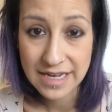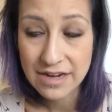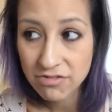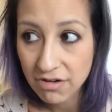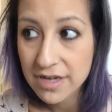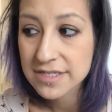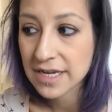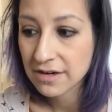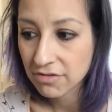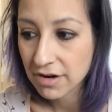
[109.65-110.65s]
He cries
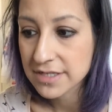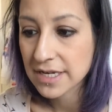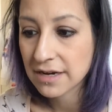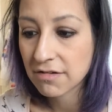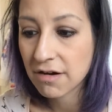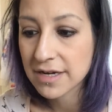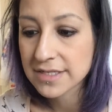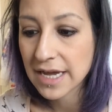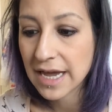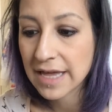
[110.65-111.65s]
and cries and
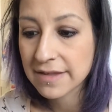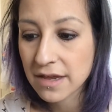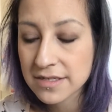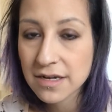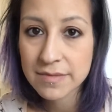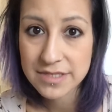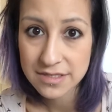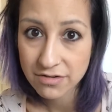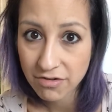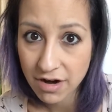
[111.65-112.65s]
cries, and the only time he
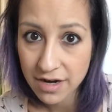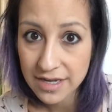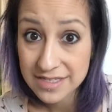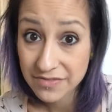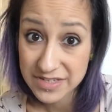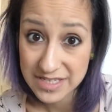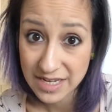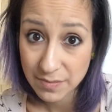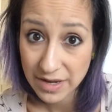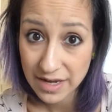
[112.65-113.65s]
doesn't cry is if he's
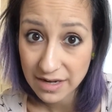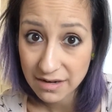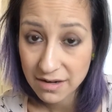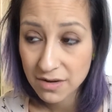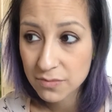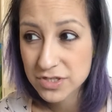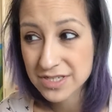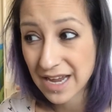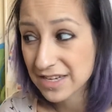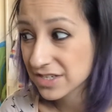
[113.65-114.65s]
sleeping, which
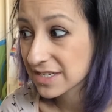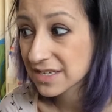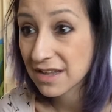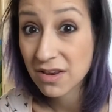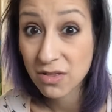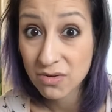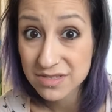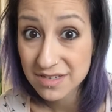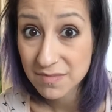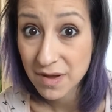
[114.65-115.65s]
is actually isn't a
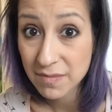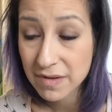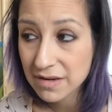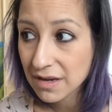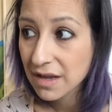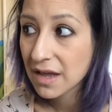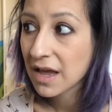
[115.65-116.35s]
lot at the moment.